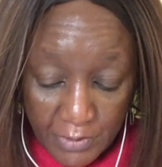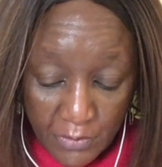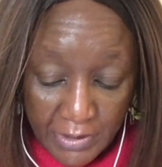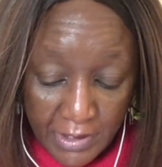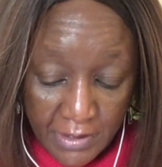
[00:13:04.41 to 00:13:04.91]

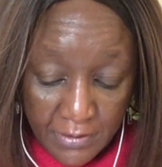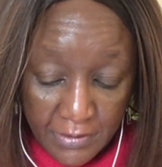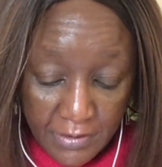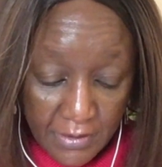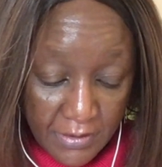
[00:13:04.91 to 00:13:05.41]
Okay.
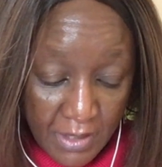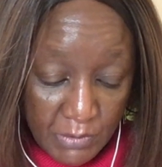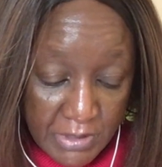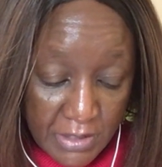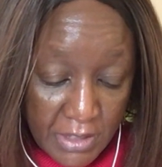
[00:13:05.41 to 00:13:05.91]
That
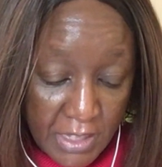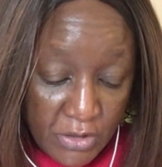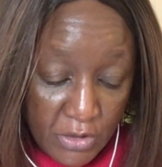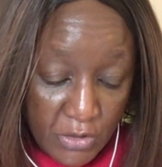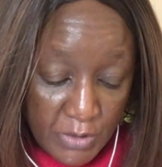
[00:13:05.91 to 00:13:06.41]
was in the
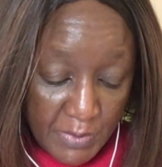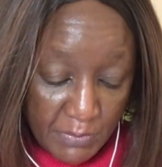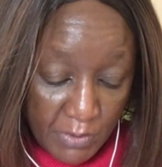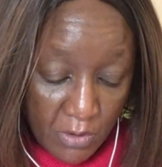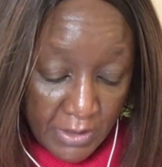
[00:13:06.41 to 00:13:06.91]
Nation
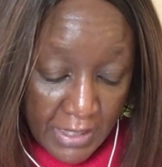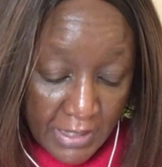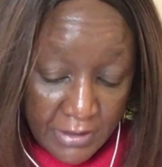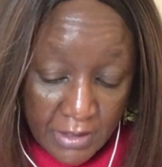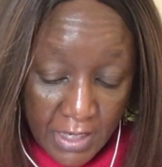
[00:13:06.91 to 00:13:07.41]
newspaper
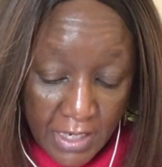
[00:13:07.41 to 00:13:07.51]
online.